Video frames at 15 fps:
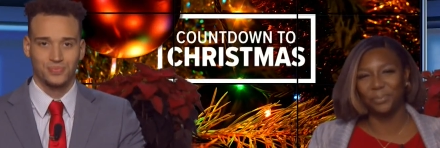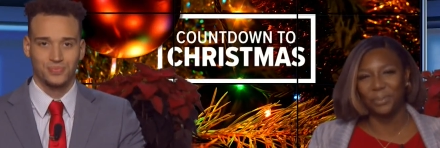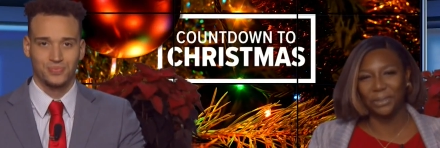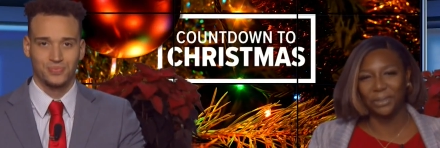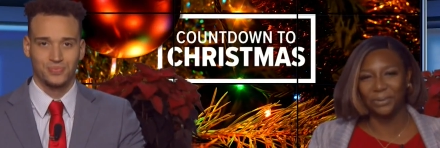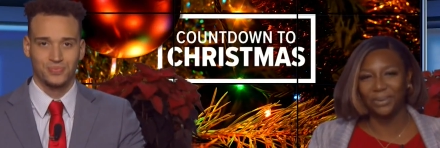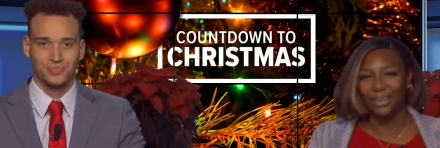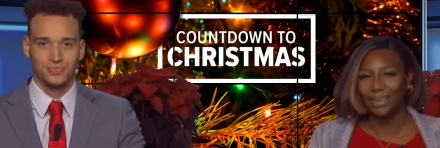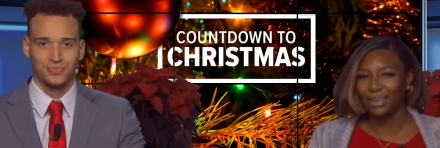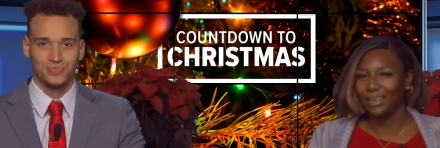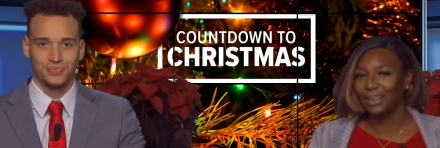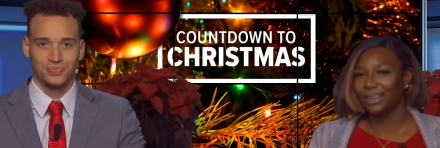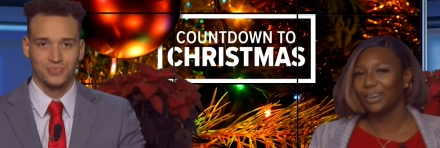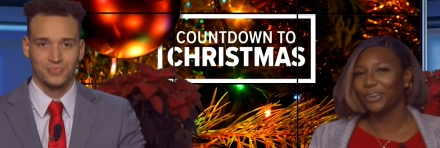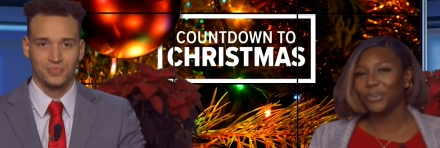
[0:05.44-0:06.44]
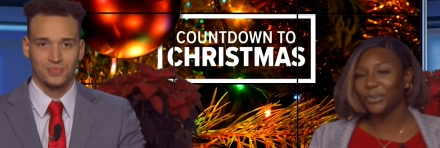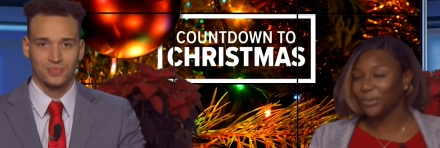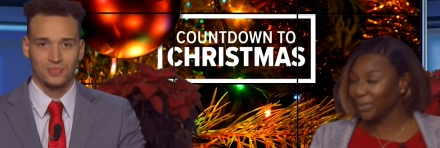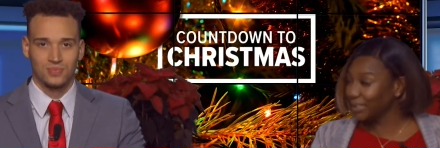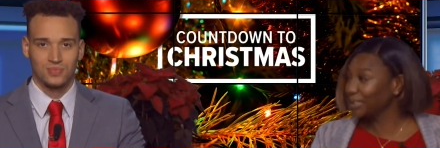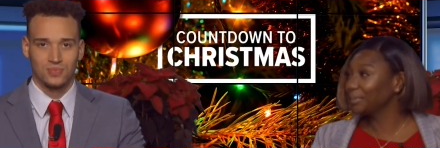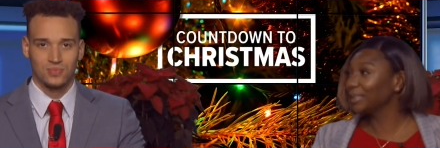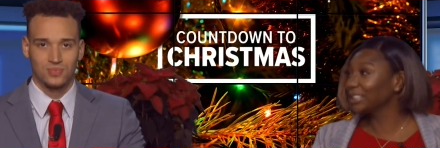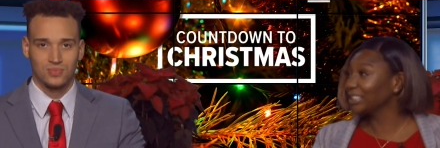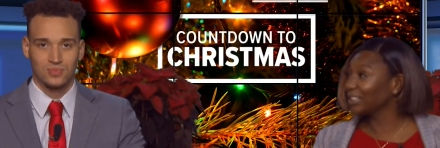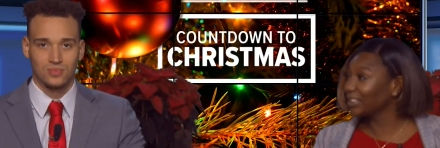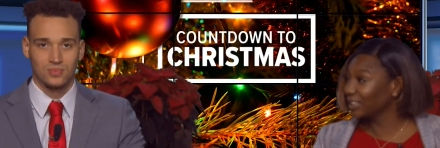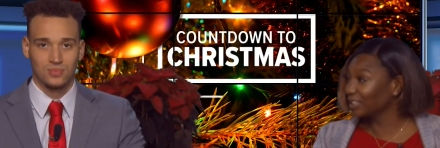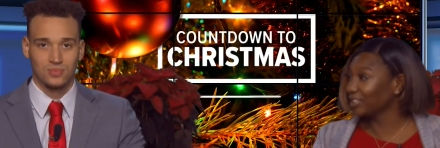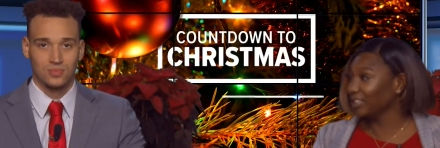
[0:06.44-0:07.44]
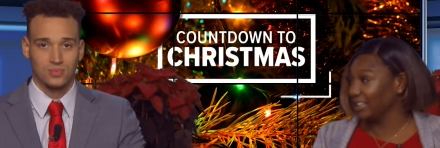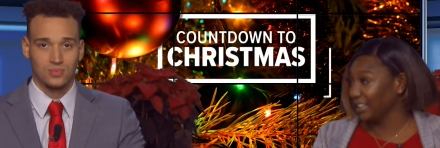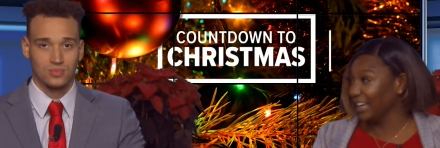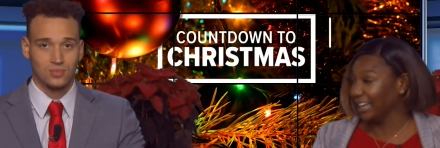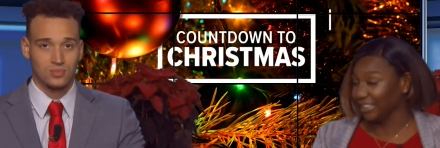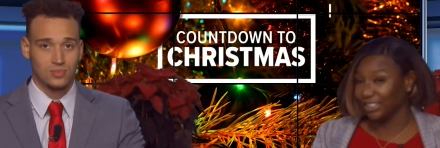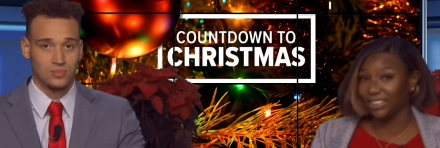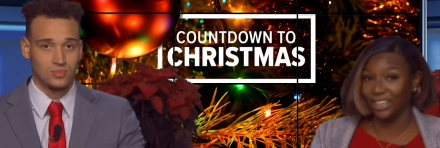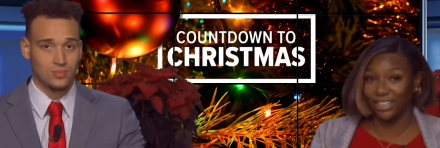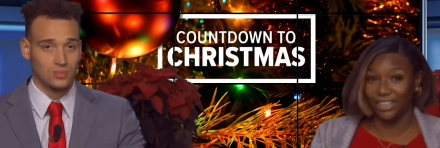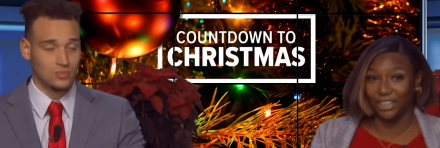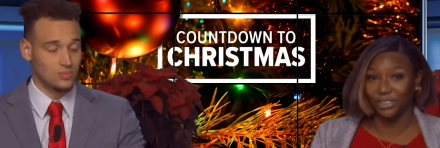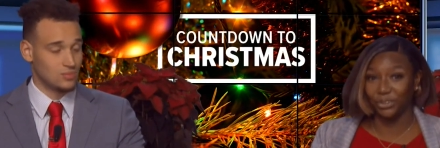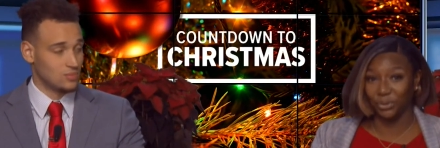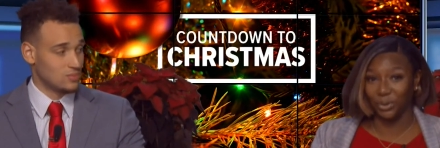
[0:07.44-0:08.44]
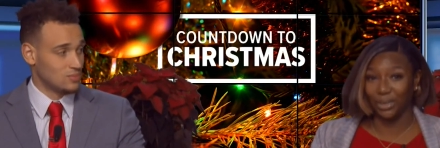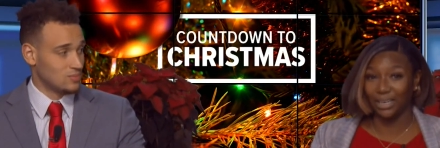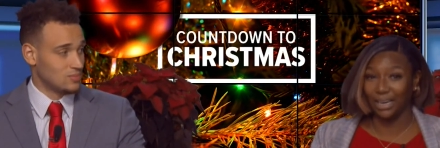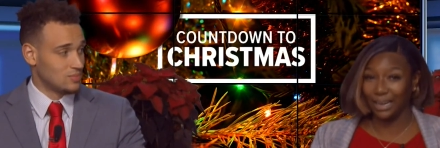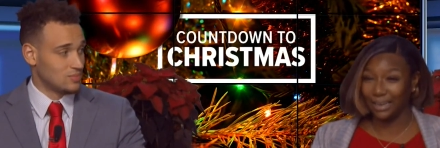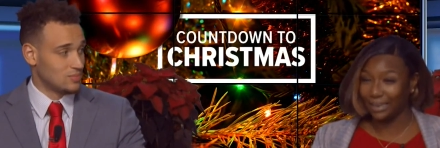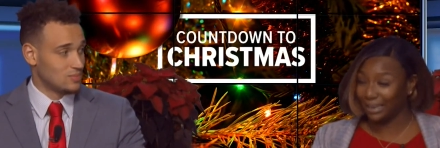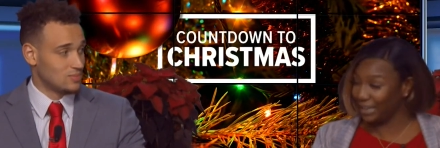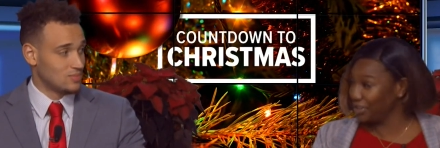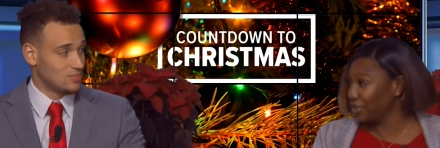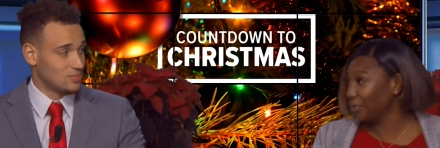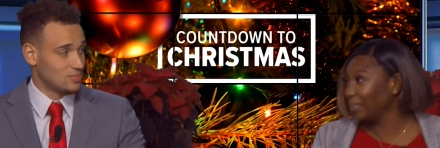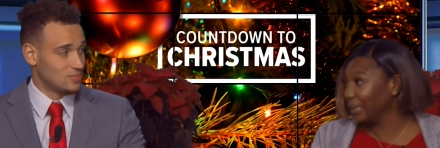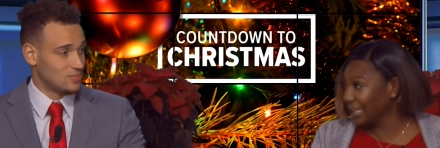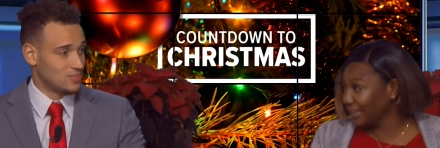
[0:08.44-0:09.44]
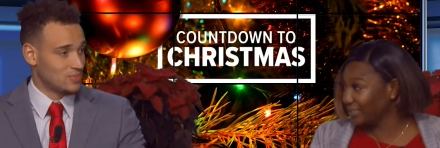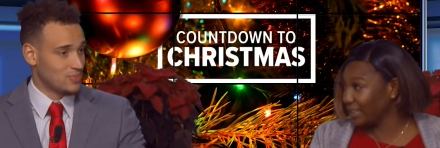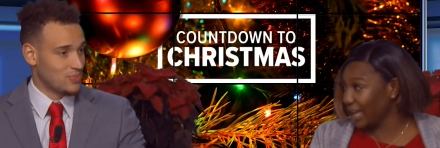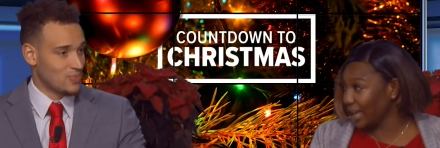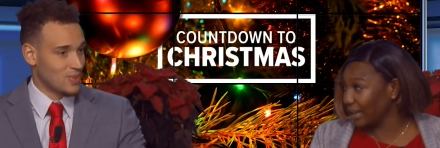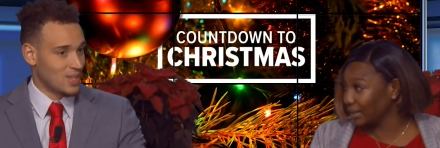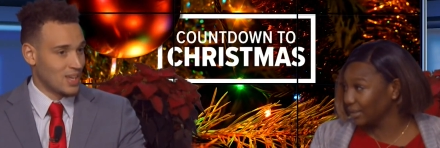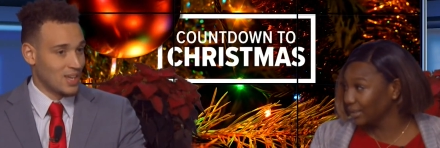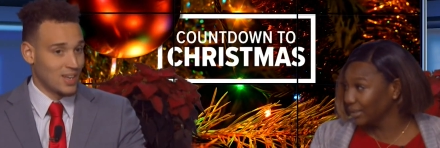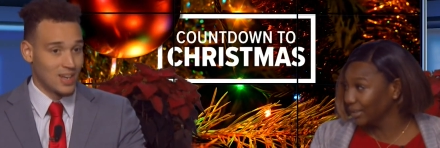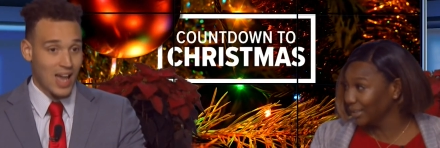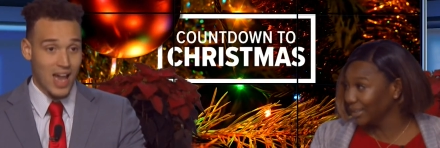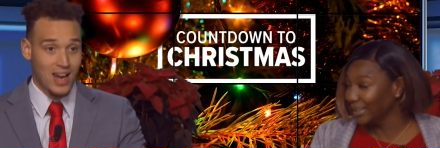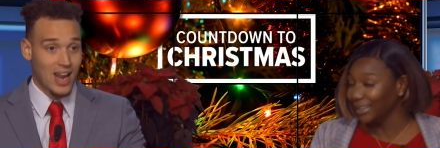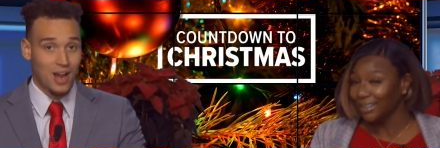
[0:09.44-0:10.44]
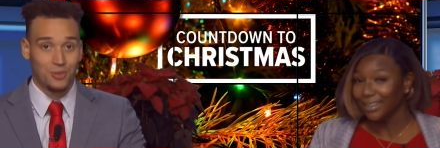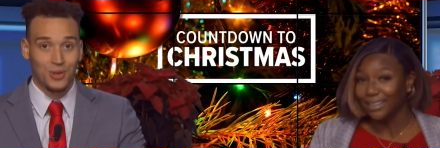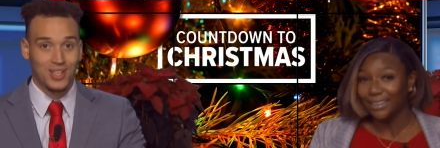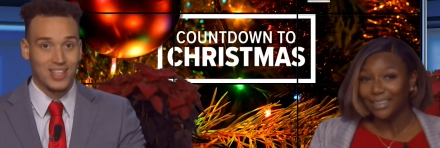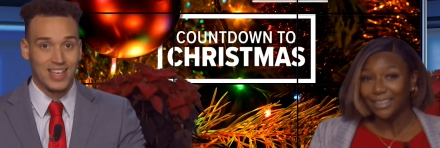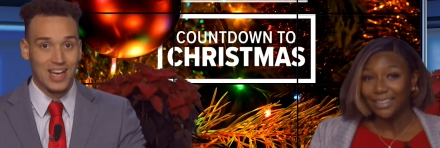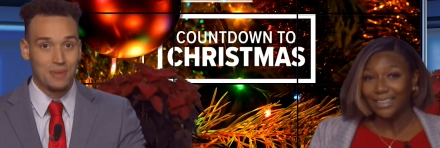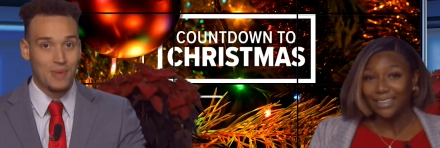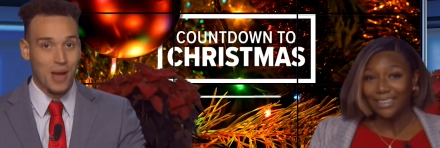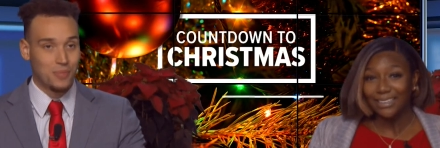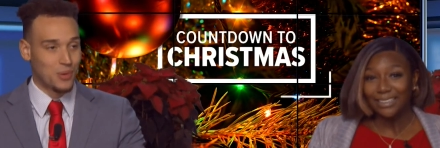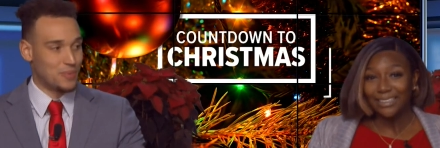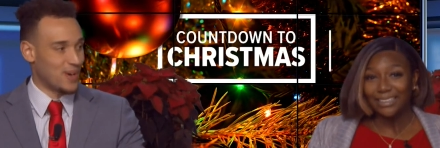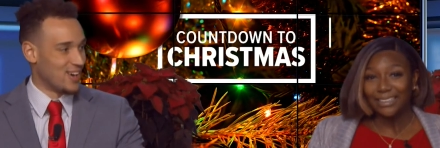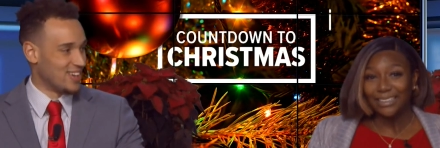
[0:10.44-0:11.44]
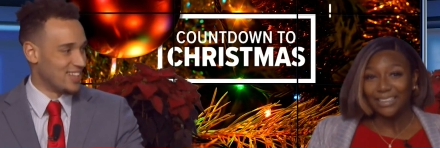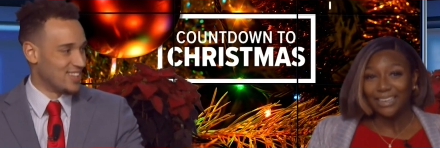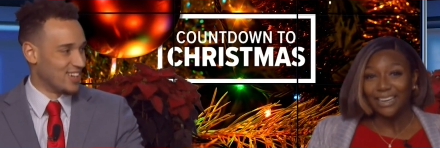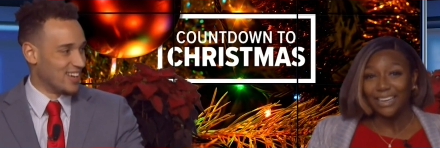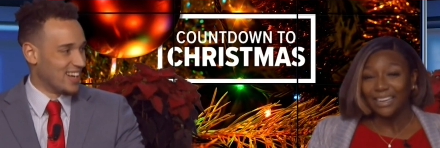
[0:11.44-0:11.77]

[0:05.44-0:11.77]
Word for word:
Speaker 1: Bill. Christmas is literally next Sunday, Jordan. Like, can you believe that? Nah, not really, and I'm not prepared either.